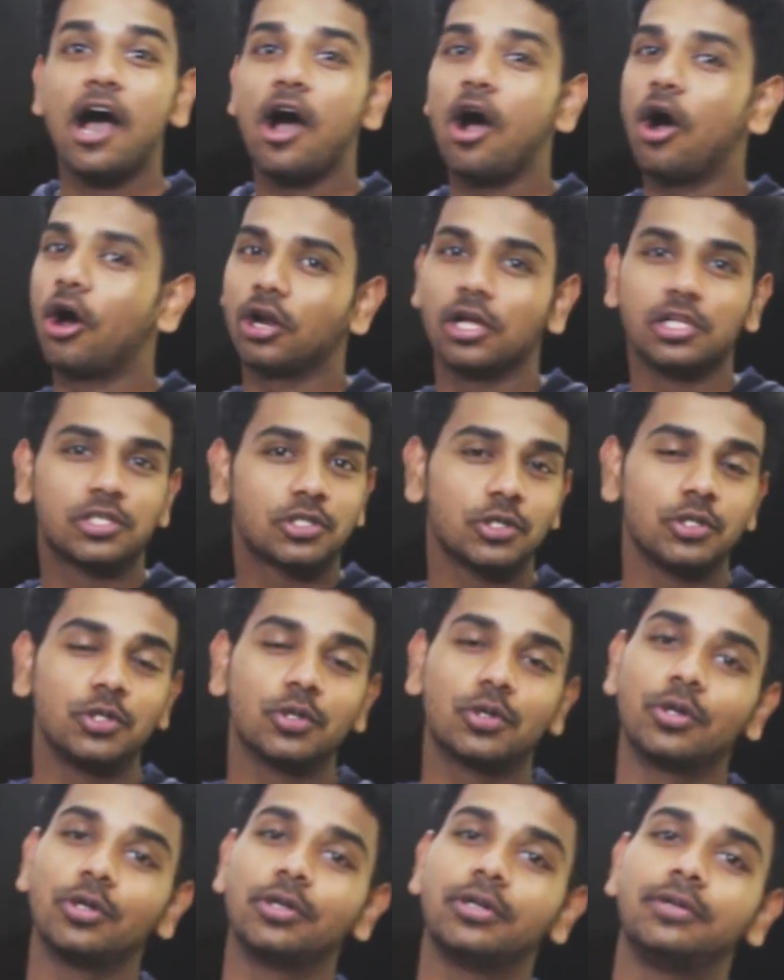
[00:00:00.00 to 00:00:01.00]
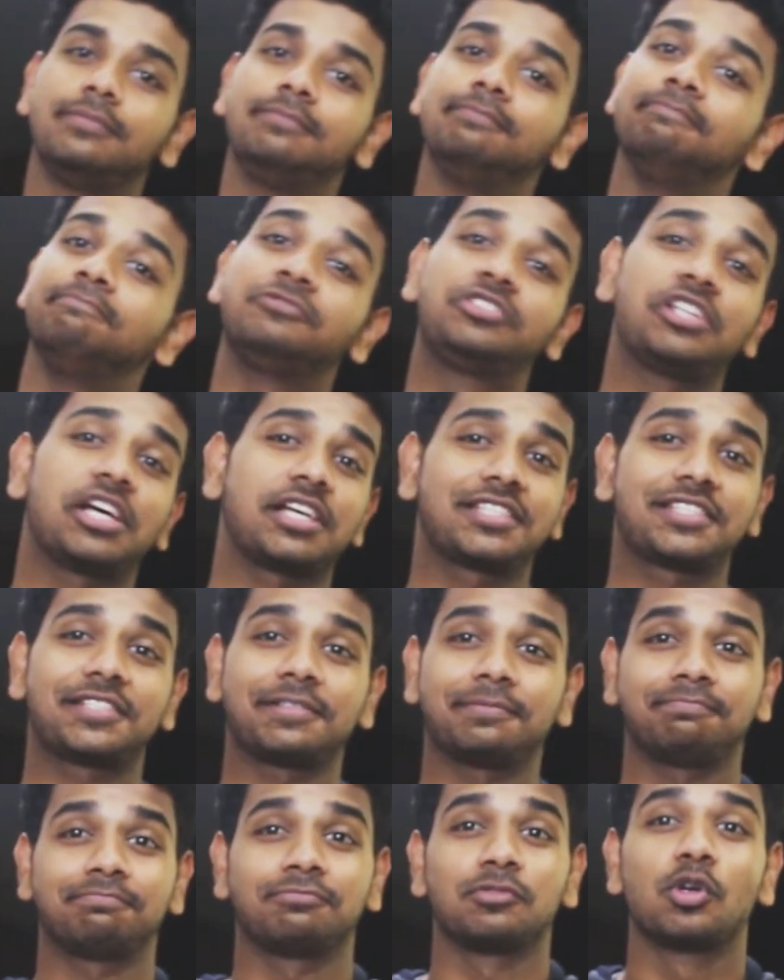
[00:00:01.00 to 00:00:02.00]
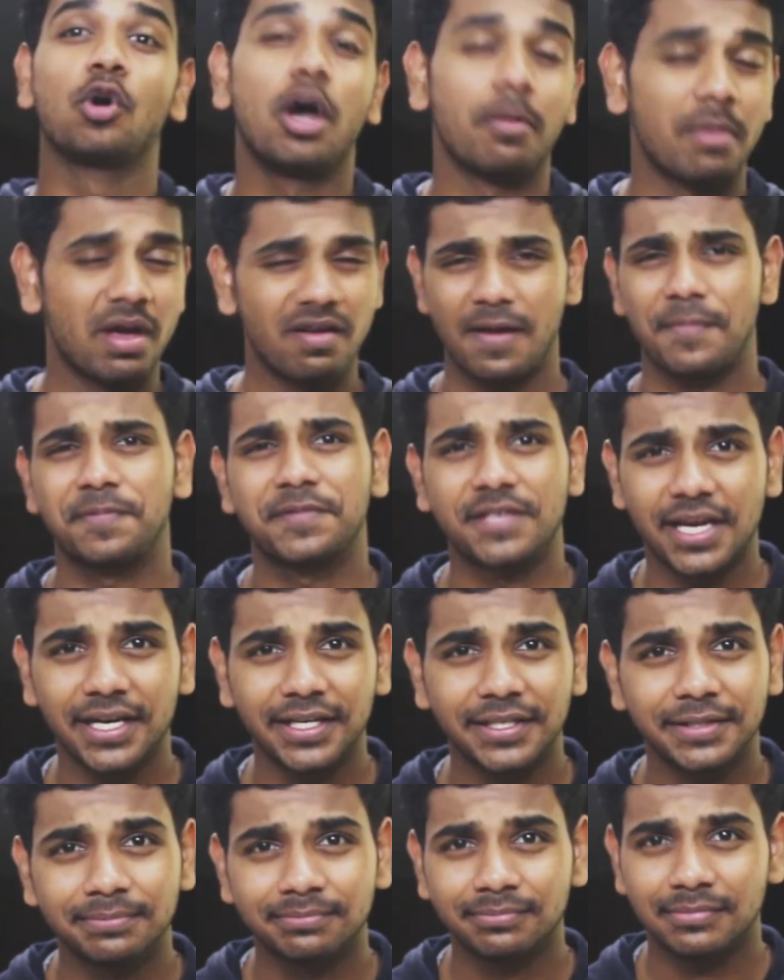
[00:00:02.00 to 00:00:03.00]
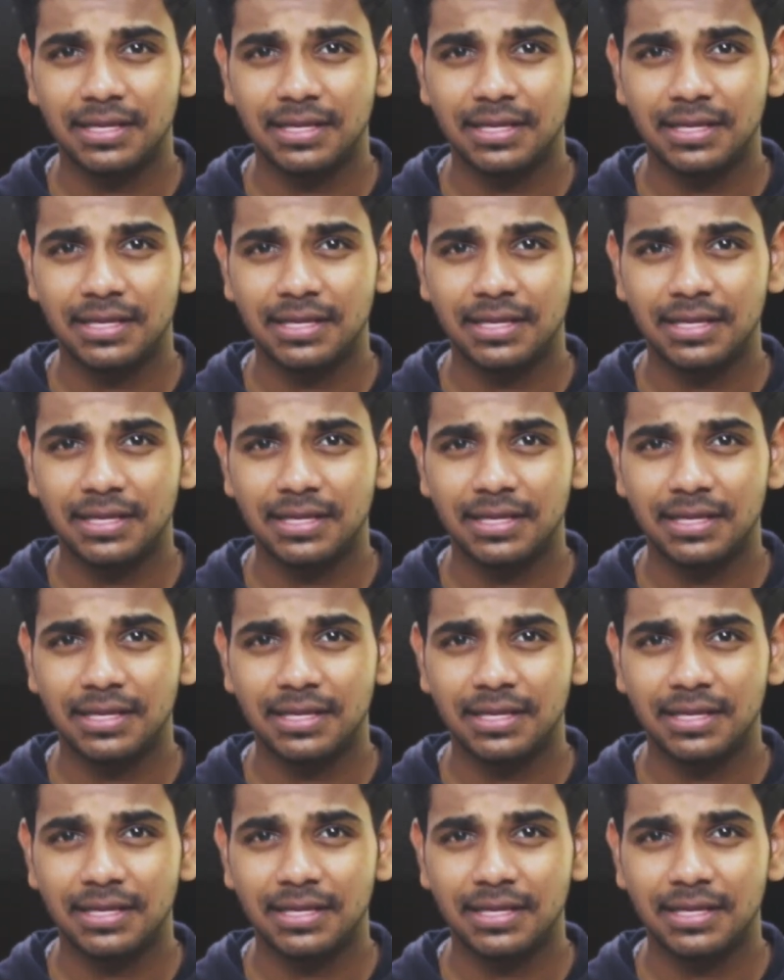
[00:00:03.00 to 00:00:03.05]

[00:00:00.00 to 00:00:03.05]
or also you could just go on my website